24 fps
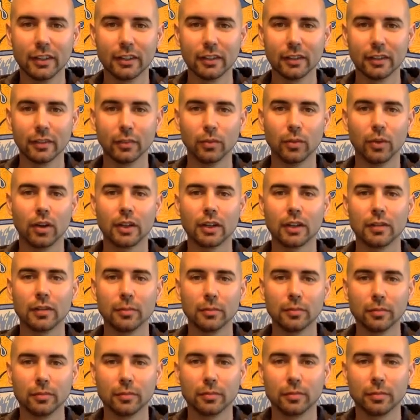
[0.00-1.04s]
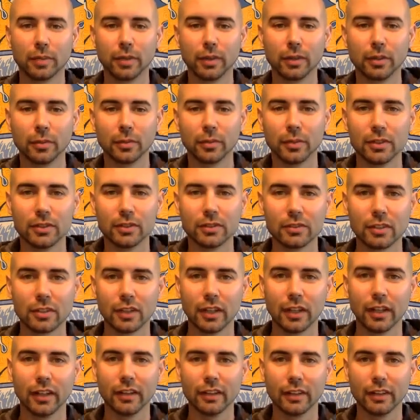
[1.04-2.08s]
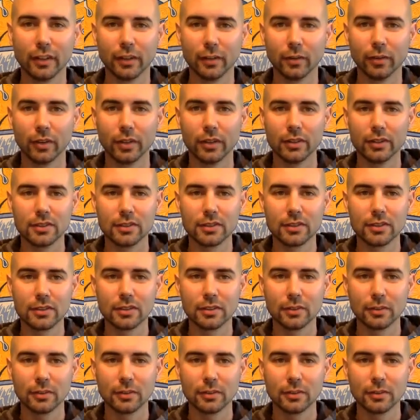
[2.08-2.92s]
walking pilgrimage that runs,